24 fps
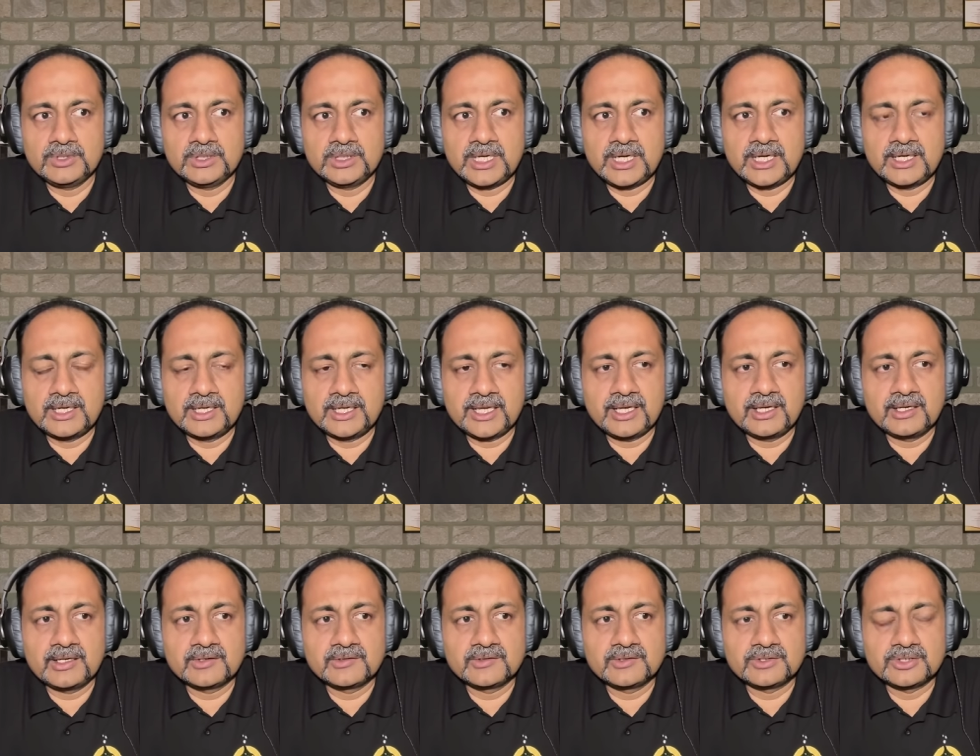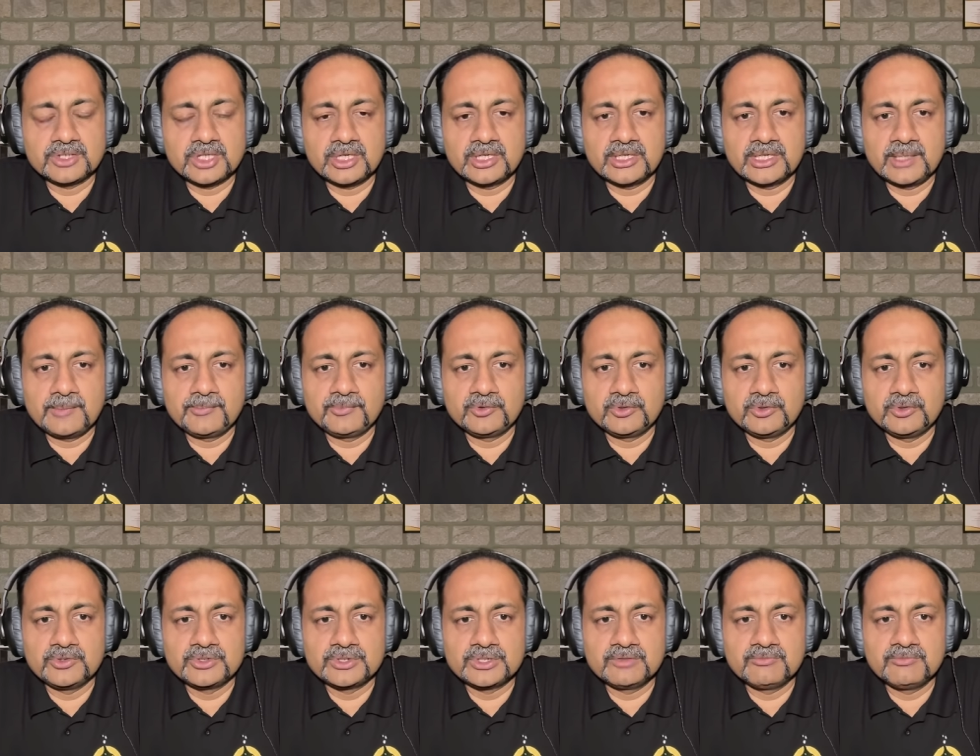are tankers a short cap
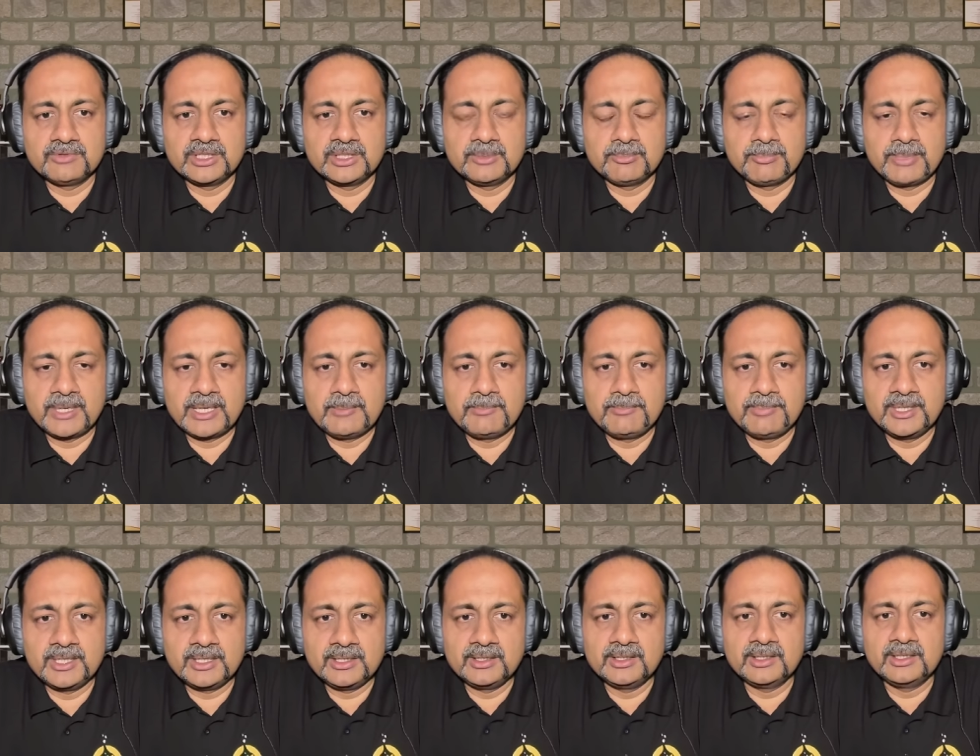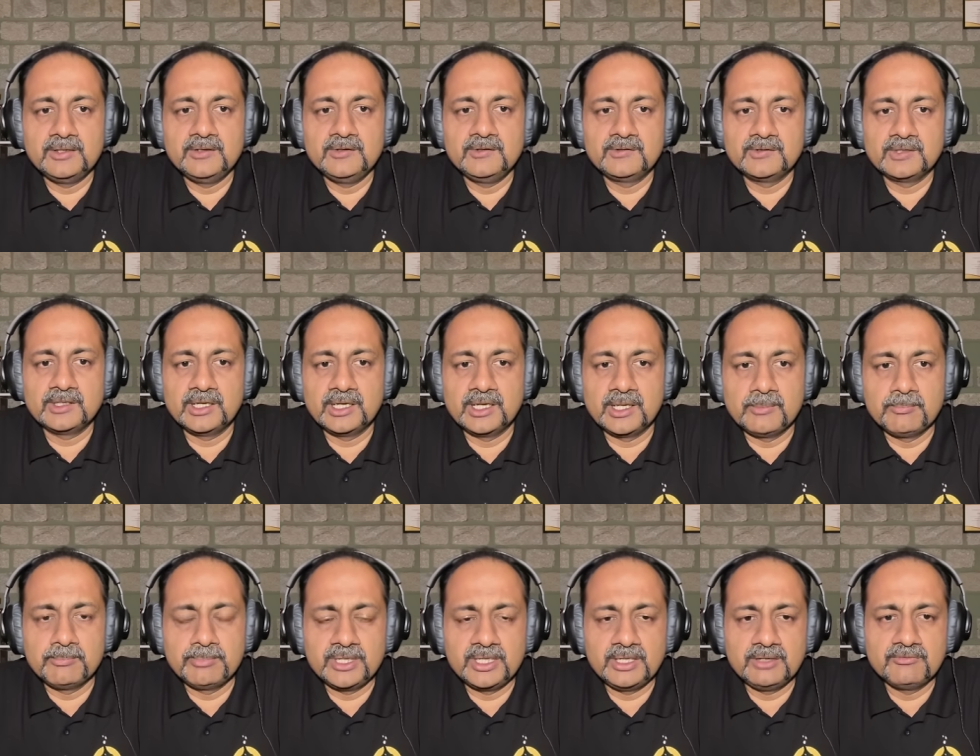solution when the piping is a
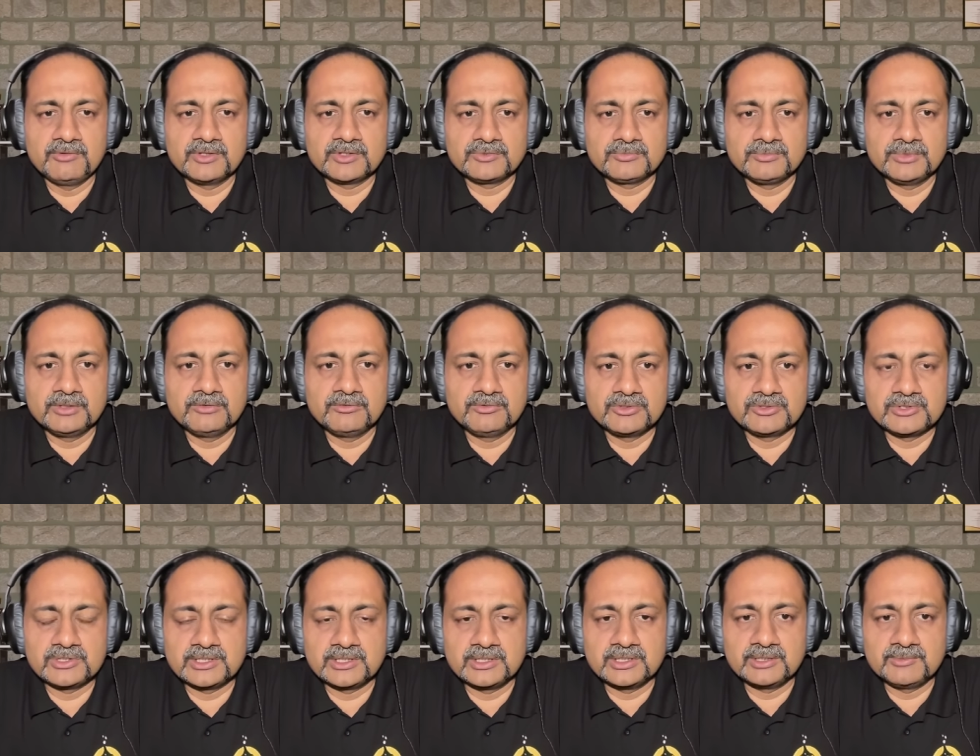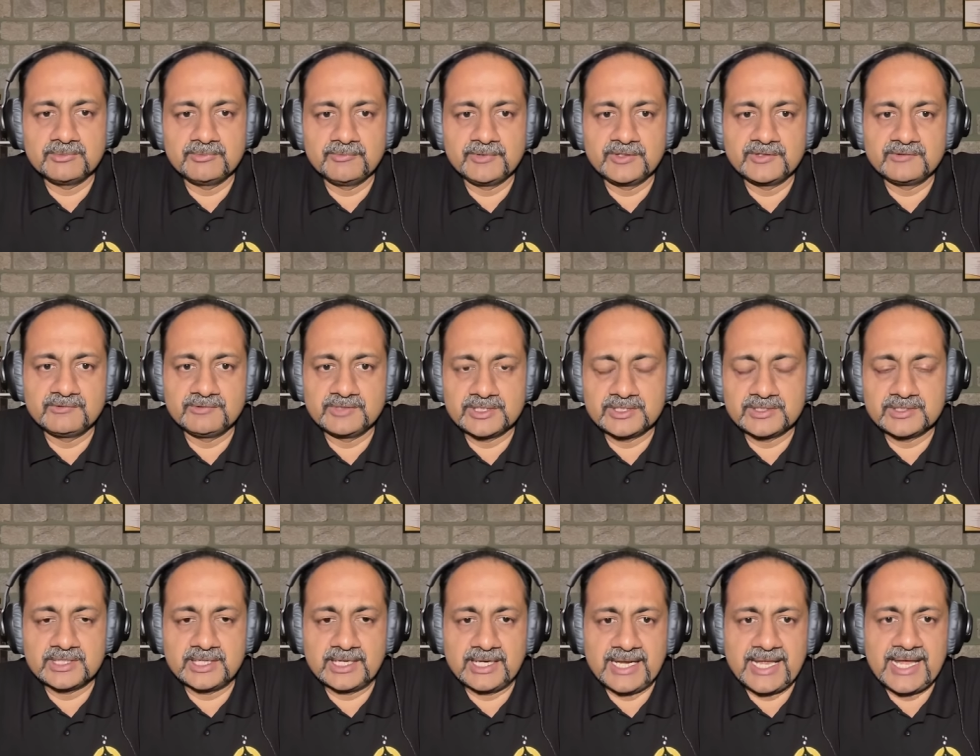lumpy investment, which
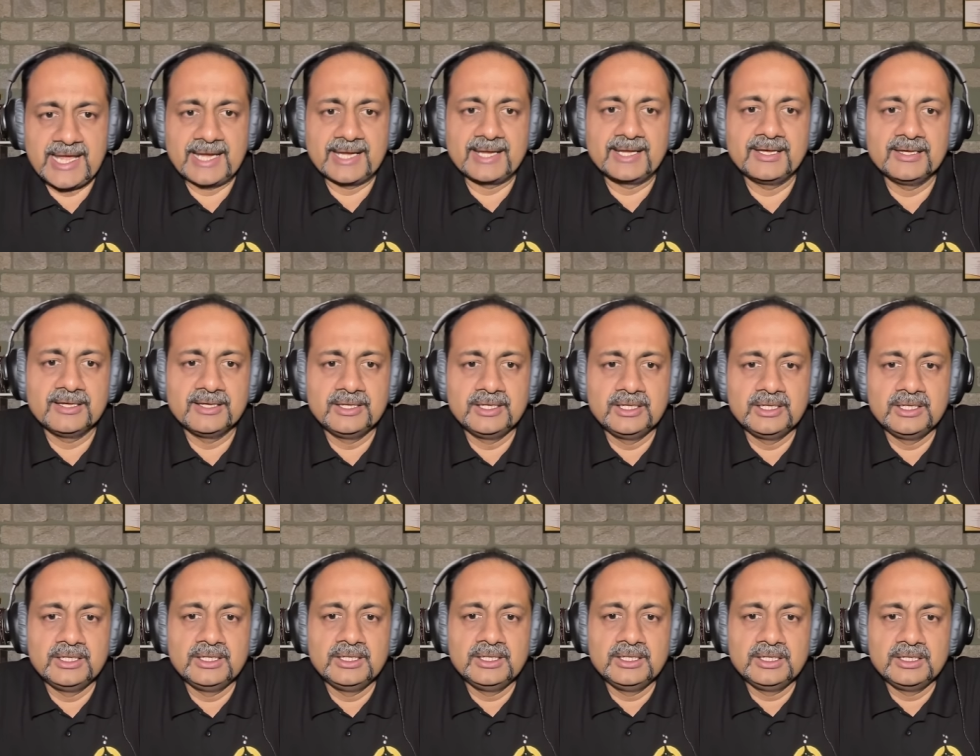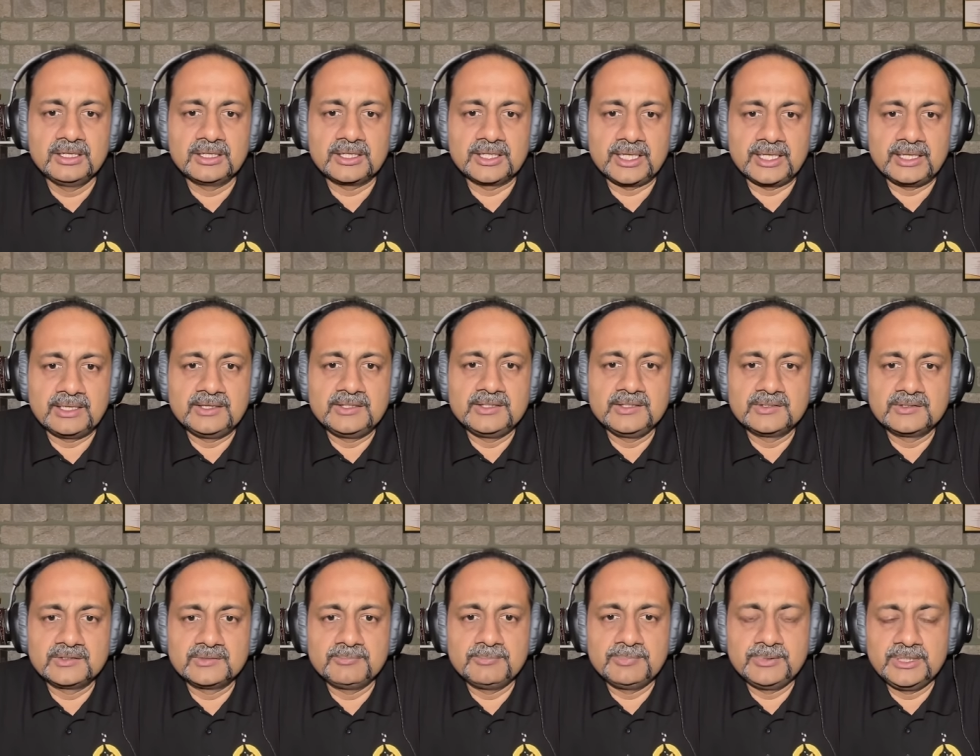is a lag? Can
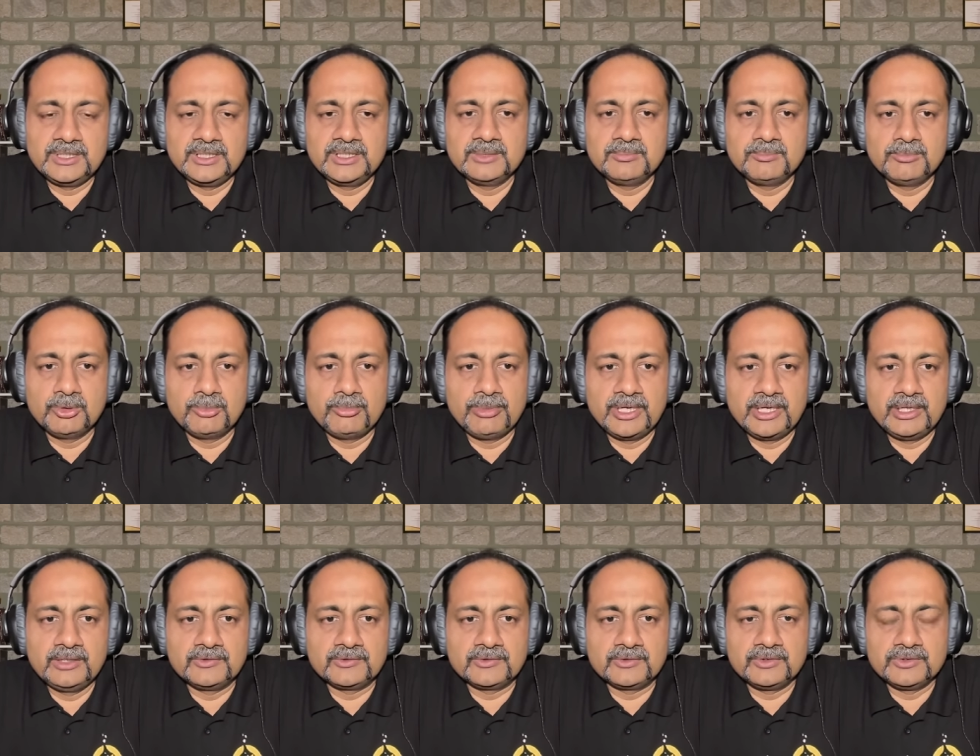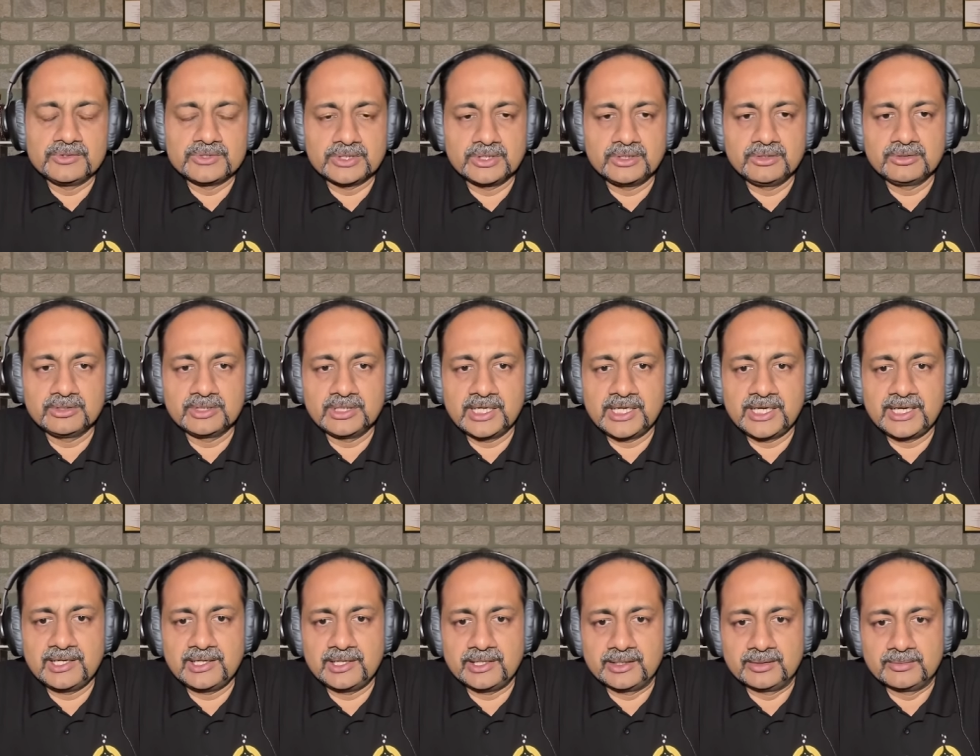this be the mobile solution to the
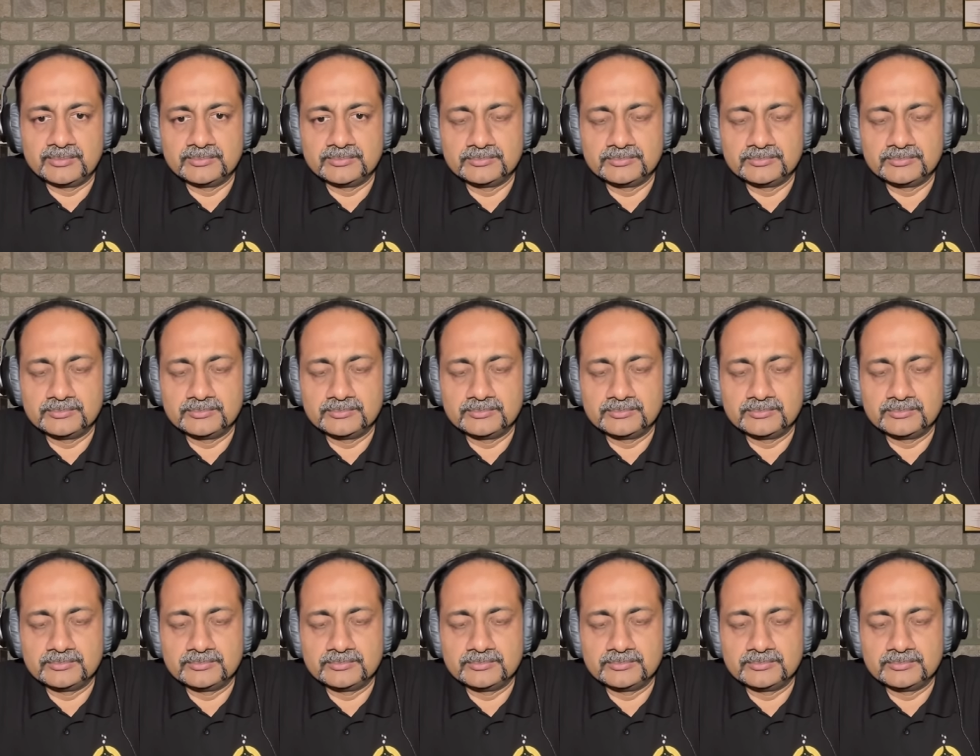landline?